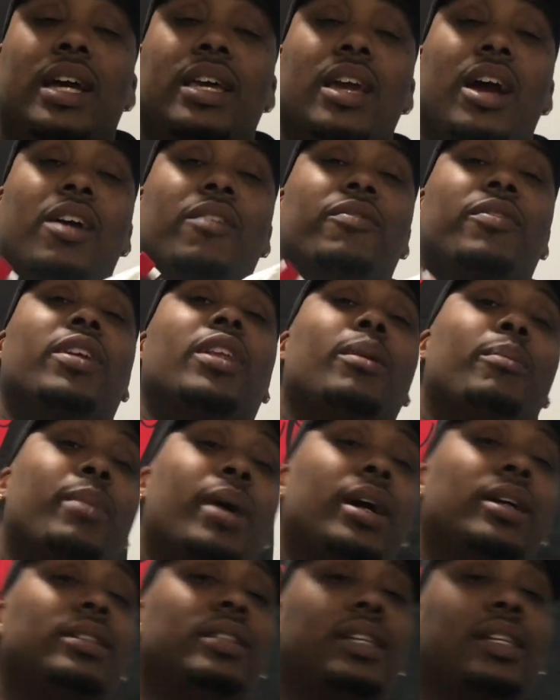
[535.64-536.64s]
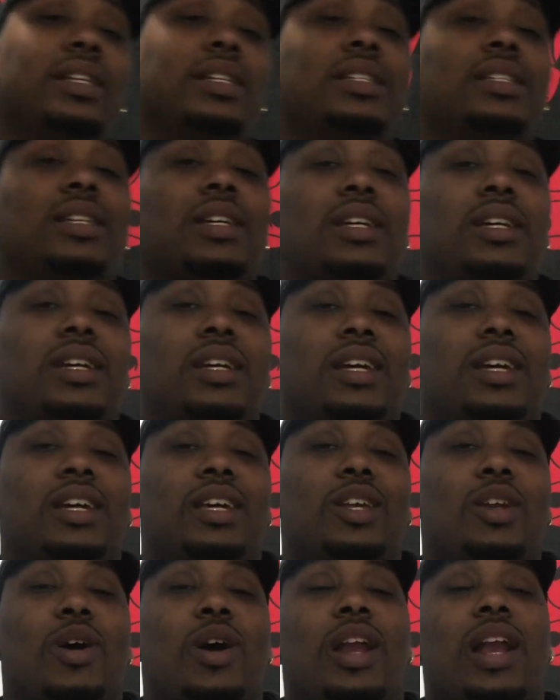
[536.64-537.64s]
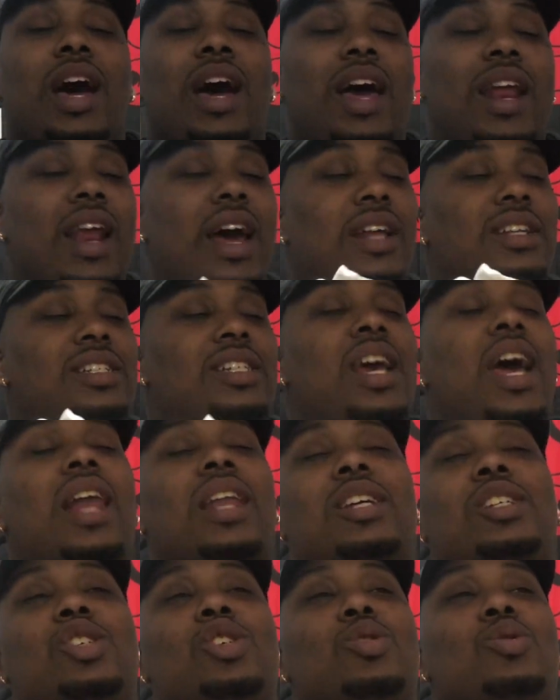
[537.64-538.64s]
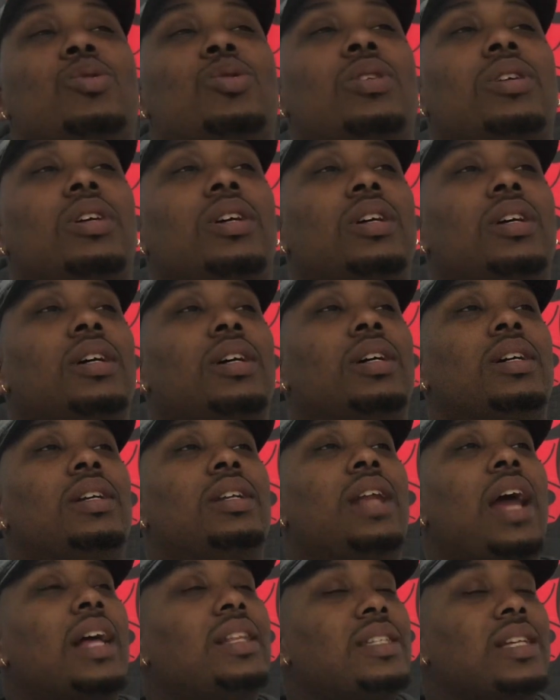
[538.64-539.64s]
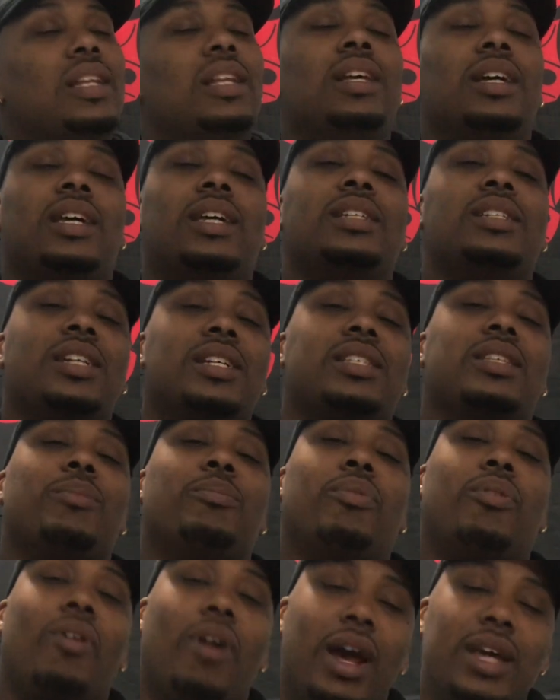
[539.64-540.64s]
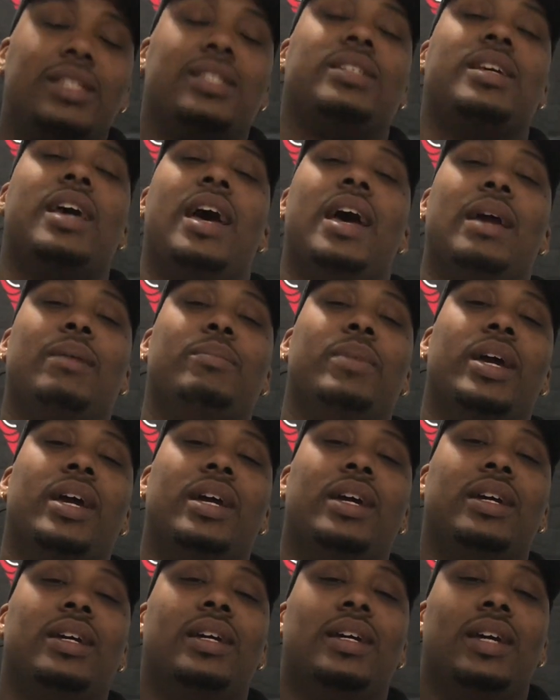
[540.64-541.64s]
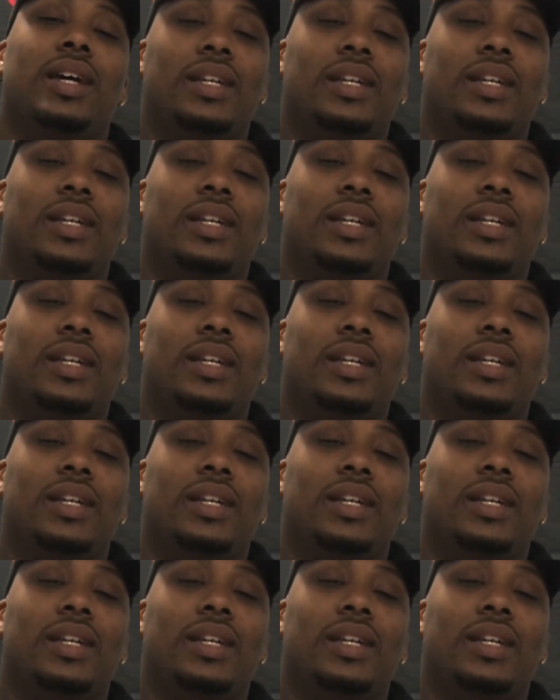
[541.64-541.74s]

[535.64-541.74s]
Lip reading: how y'all feel about these. And I challenge you not to look at just the price tag, man.